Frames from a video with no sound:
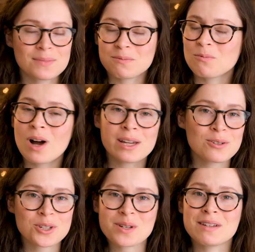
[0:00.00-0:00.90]
why
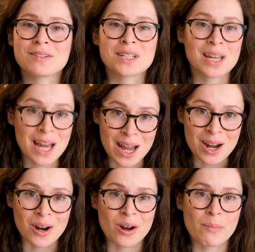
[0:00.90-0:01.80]
you should even
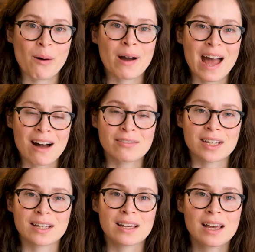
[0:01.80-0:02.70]
care about
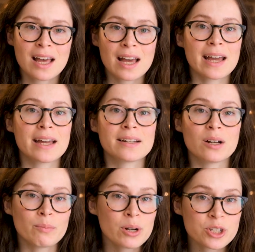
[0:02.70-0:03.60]
having an
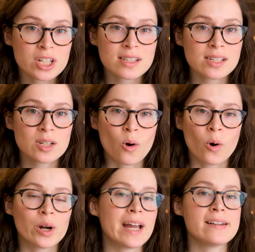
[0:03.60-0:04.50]
emergency
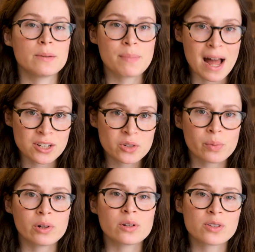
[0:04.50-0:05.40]
or a
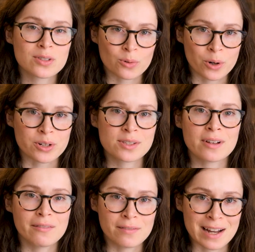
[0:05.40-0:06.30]
dependable source
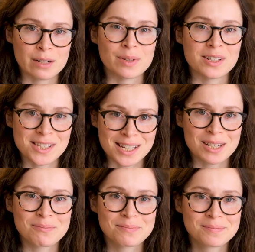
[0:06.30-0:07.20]
of vitamin C.